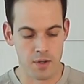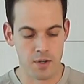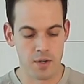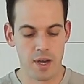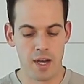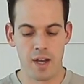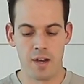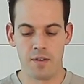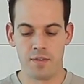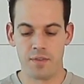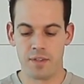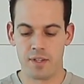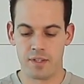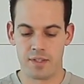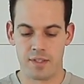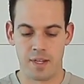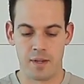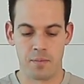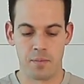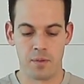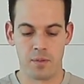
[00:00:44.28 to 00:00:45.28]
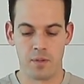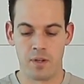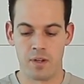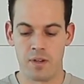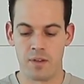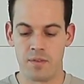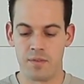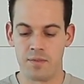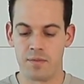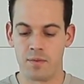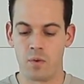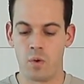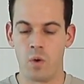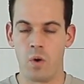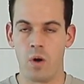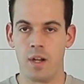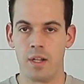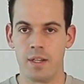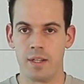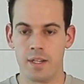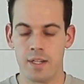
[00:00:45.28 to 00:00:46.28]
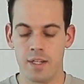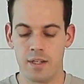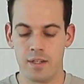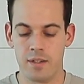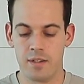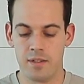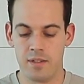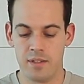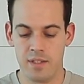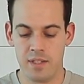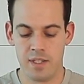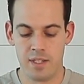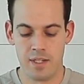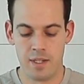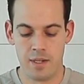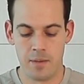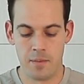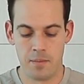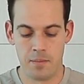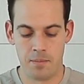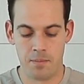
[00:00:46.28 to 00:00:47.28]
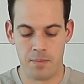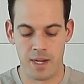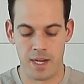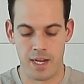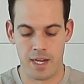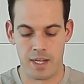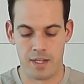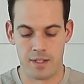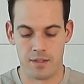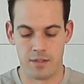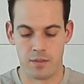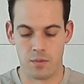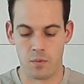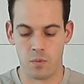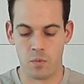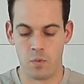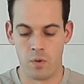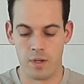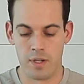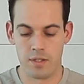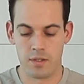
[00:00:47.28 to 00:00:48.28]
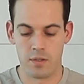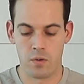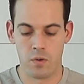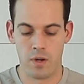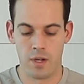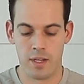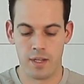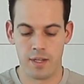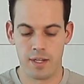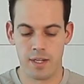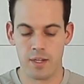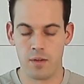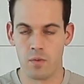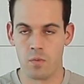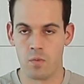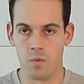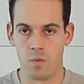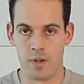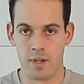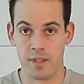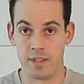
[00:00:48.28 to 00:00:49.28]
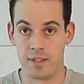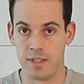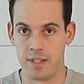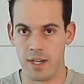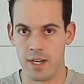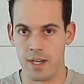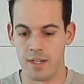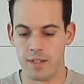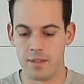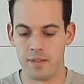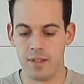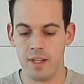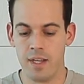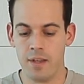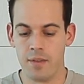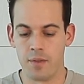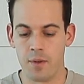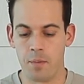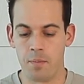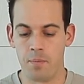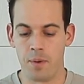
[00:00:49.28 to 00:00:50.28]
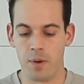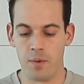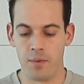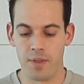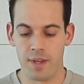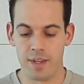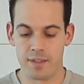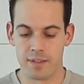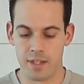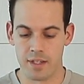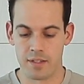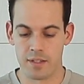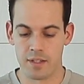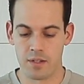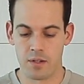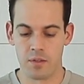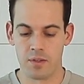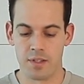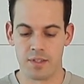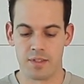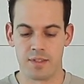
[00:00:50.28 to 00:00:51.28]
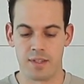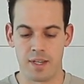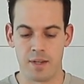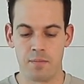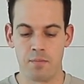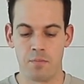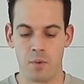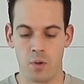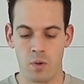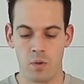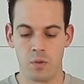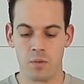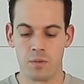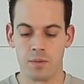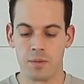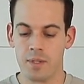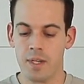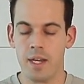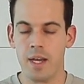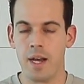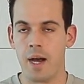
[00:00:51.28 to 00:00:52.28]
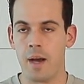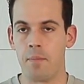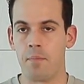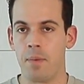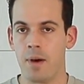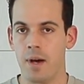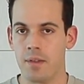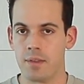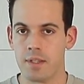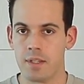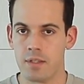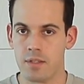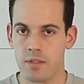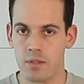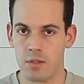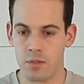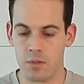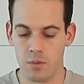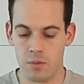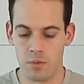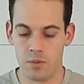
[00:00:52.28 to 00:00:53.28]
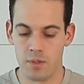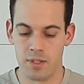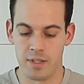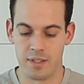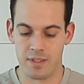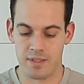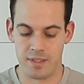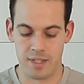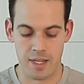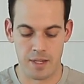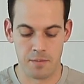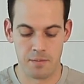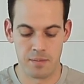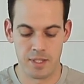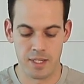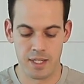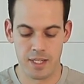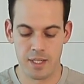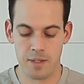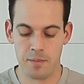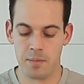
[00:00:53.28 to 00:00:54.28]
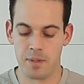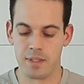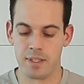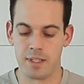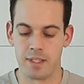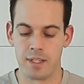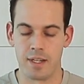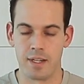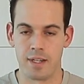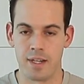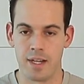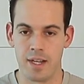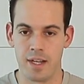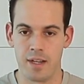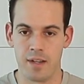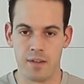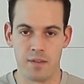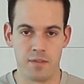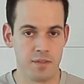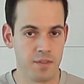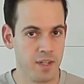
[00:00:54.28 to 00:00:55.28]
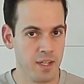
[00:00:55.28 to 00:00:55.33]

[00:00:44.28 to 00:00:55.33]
you have the example of quality pans. One is quality, one is not. They're both identical, the same mold. I bought these two in the same day, but they didn't have